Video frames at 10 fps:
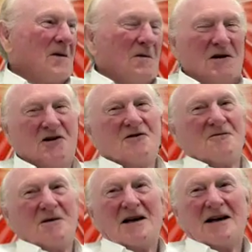but you've
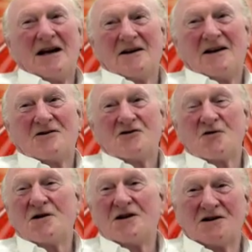been out there
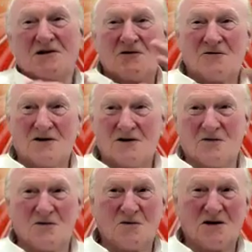enjoying yourself and
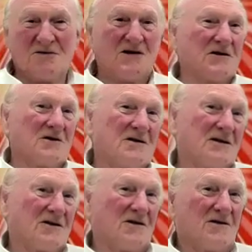doing whatever you're
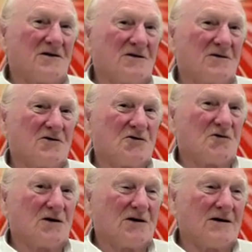gone to
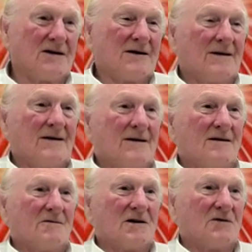enjoy and
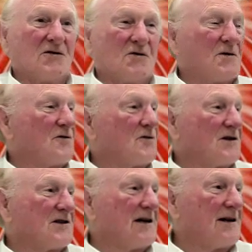whatever your
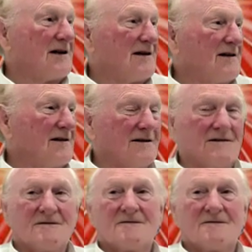interests are. You know.